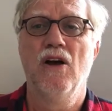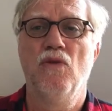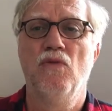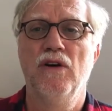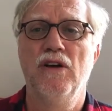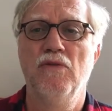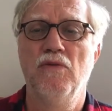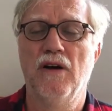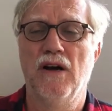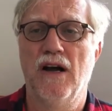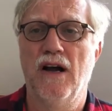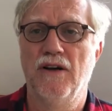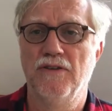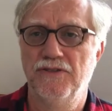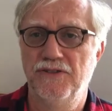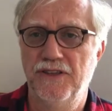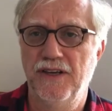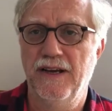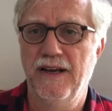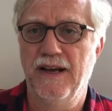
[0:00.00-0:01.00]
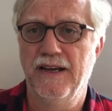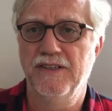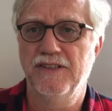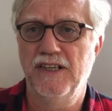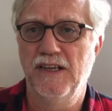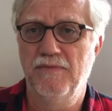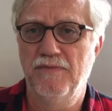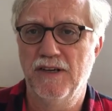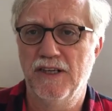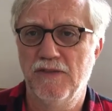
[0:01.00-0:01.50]
We were hosting a
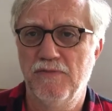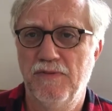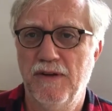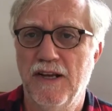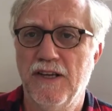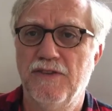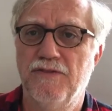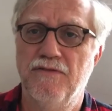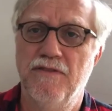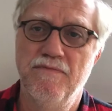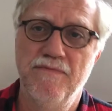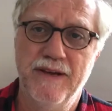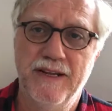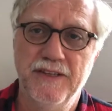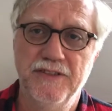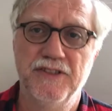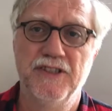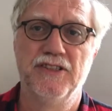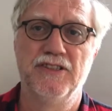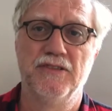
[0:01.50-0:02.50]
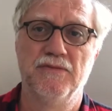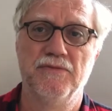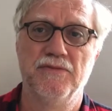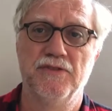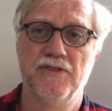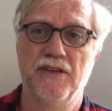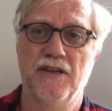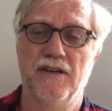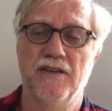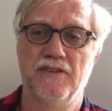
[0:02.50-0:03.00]
C++ for Embedded
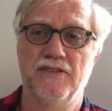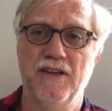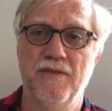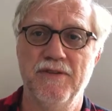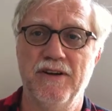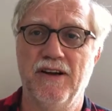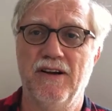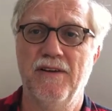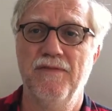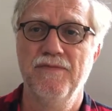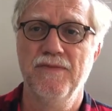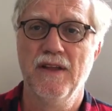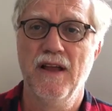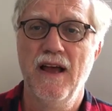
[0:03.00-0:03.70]
Systems seminar,